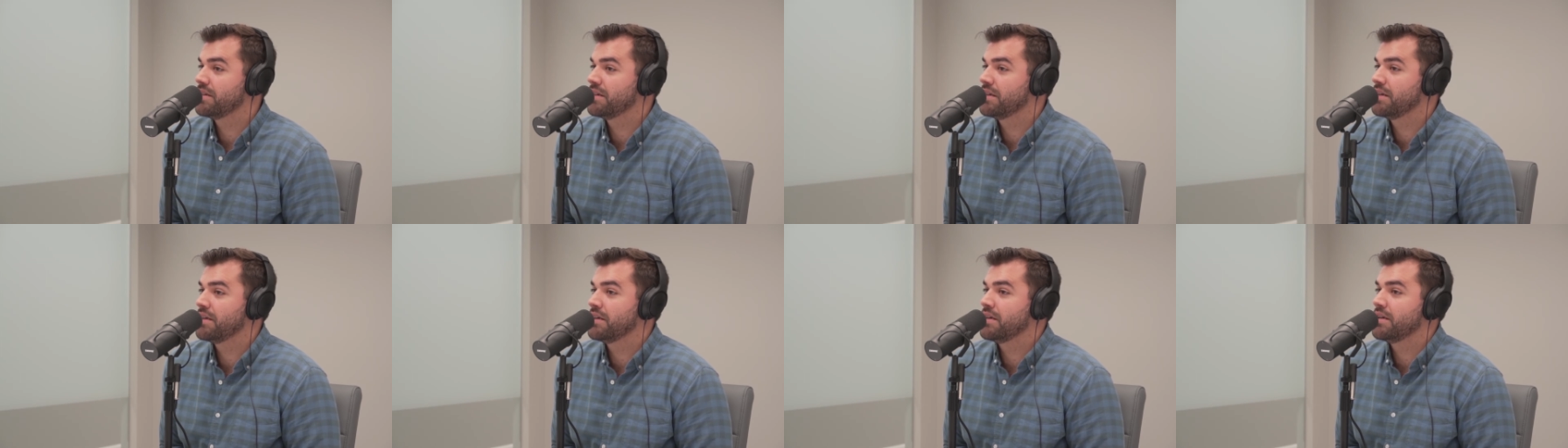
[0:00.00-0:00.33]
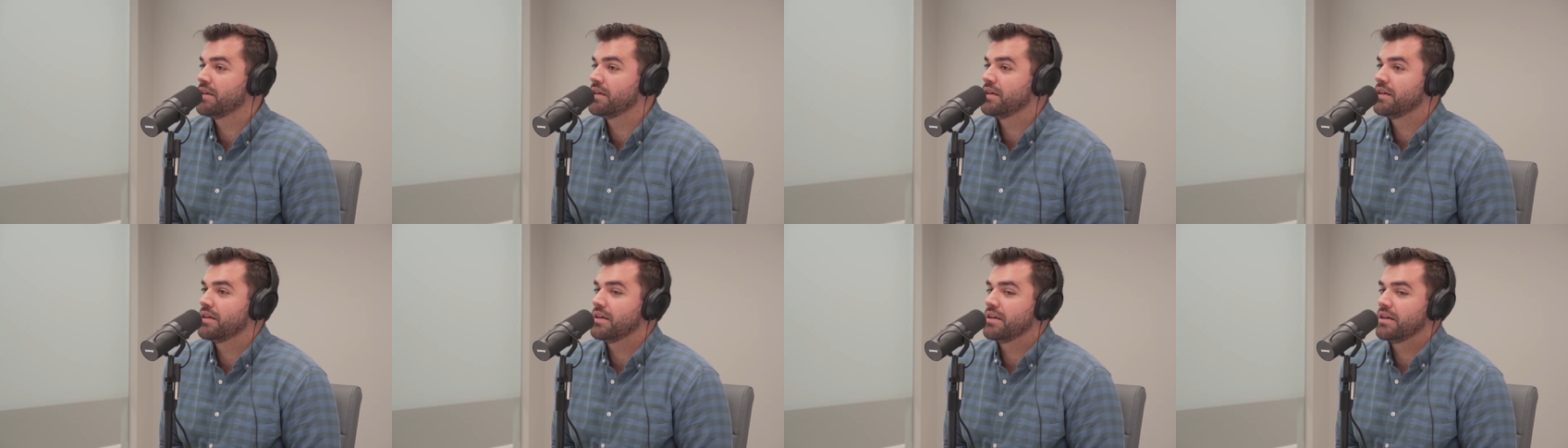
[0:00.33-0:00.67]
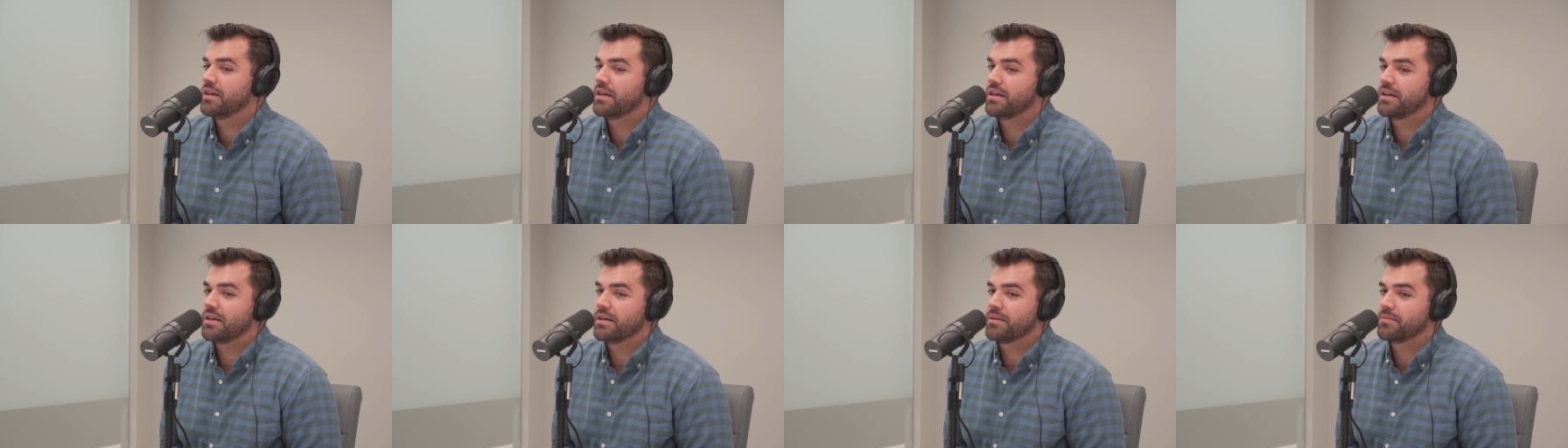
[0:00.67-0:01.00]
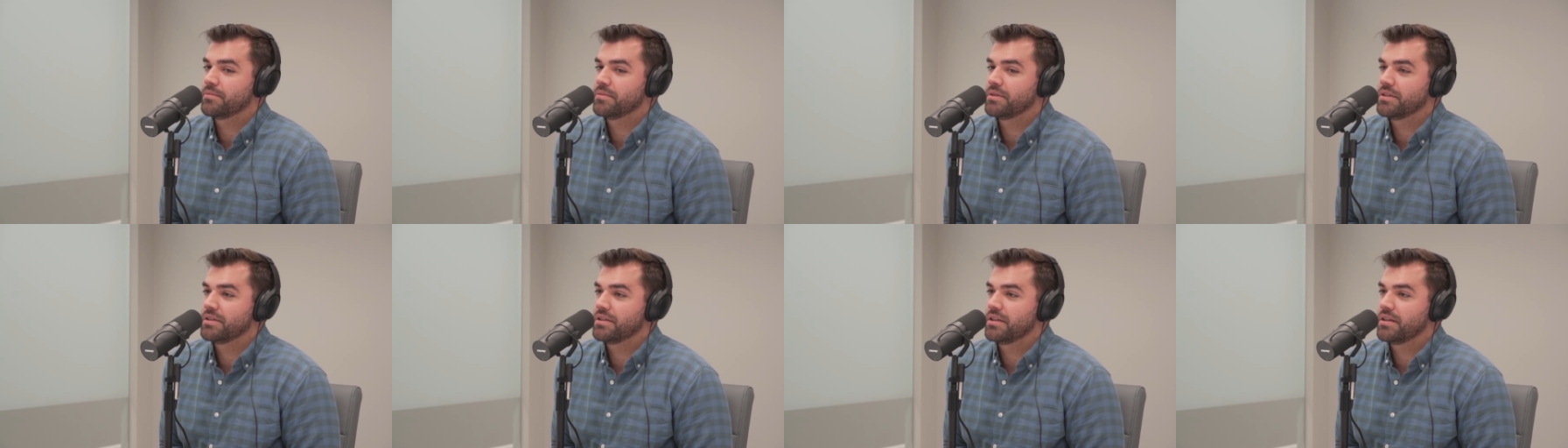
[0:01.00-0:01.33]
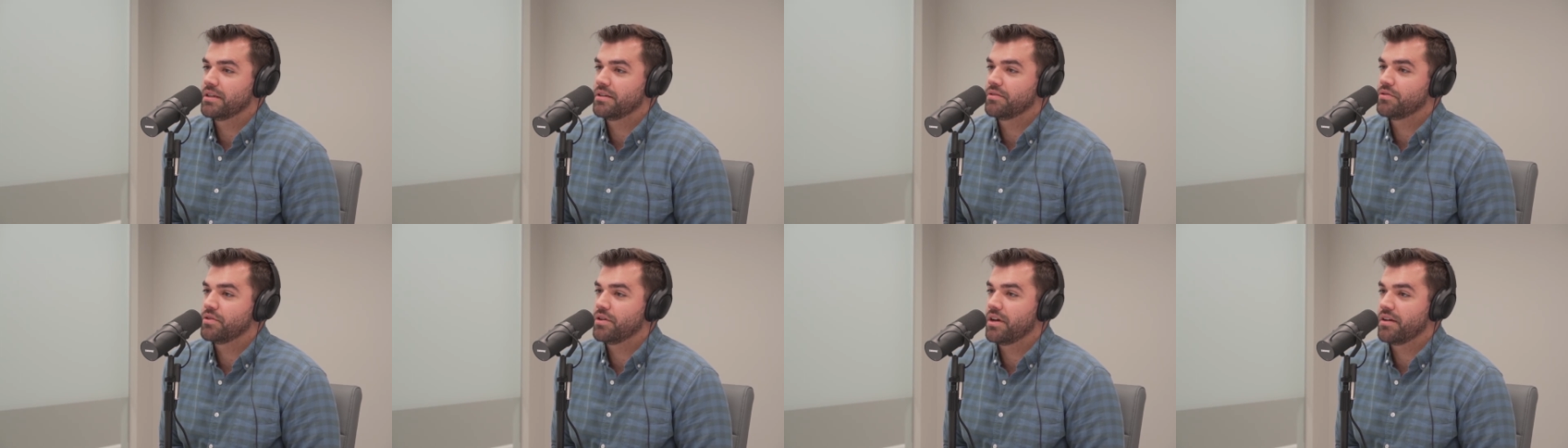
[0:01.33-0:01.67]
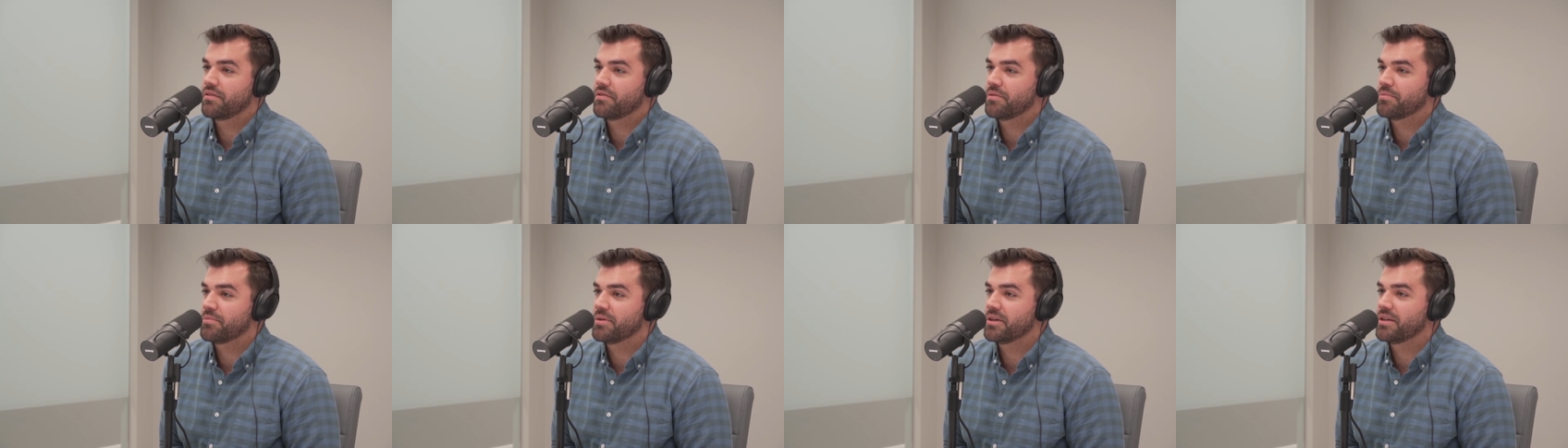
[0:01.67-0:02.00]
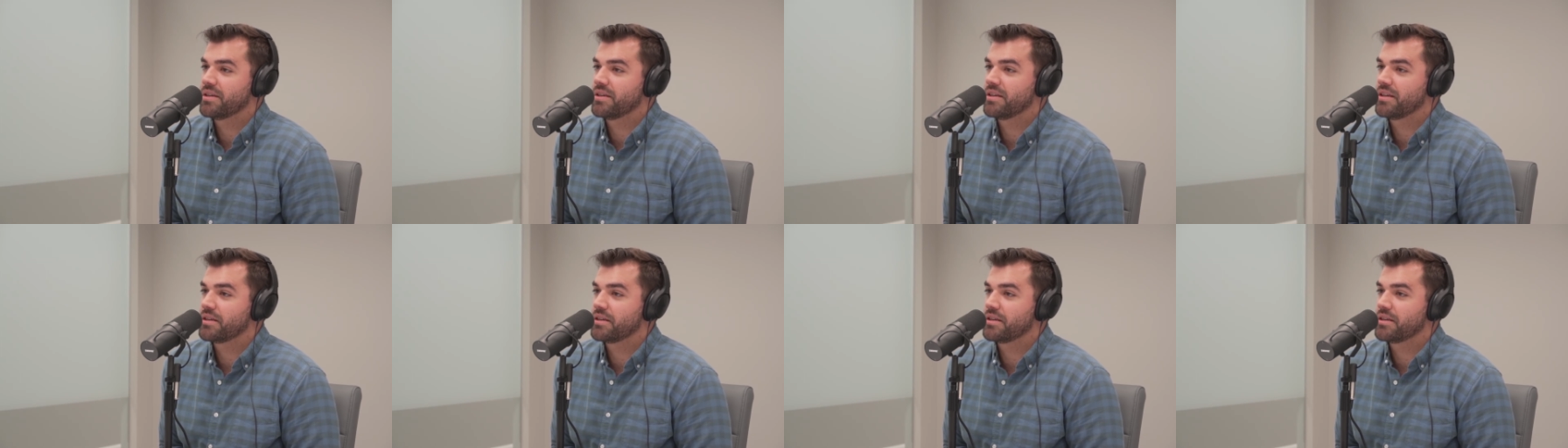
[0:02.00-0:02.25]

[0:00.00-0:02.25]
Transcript: Oh. If you haven't been,